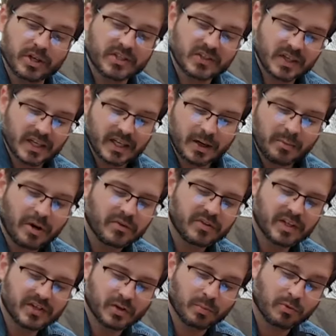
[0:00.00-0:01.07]
Presidium of
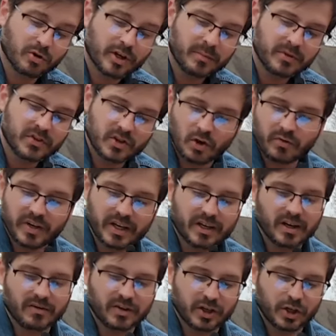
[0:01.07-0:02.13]
the Supreme
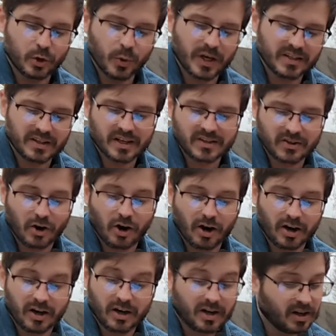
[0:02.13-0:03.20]
Soviet of the U S S
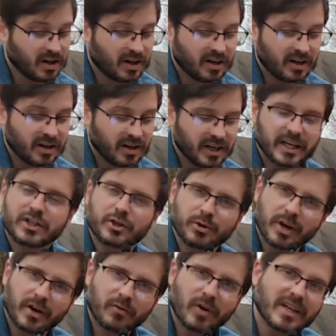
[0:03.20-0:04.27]
R
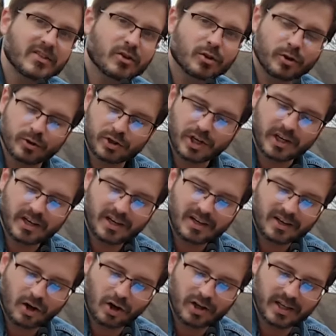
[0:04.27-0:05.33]
issued a resolution
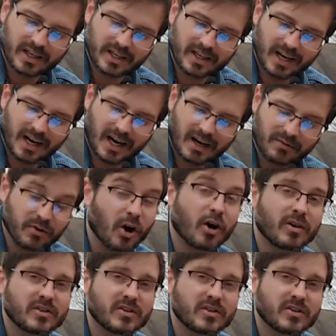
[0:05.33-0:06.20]
calling uh, for